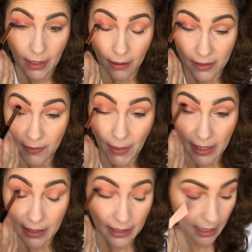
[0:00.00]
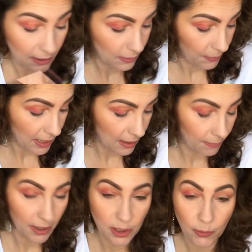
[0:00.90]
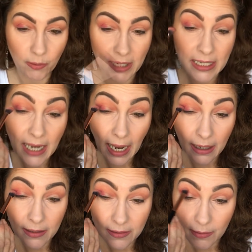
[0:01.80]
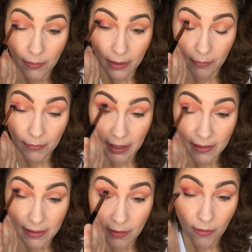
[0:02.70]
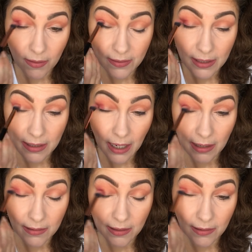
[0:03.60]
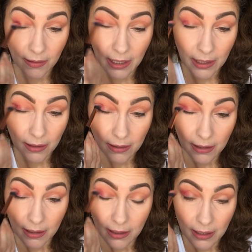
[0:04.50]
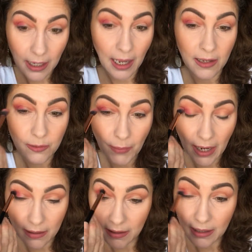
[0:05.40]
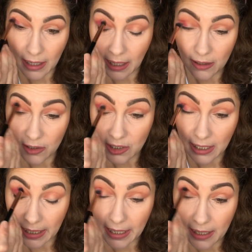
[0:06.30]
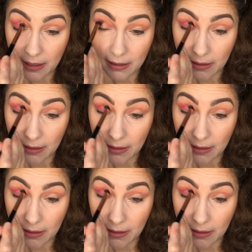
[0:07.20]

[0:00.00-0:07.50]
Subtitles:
I expected that to be much more intense. It's not as intense as I expected actually.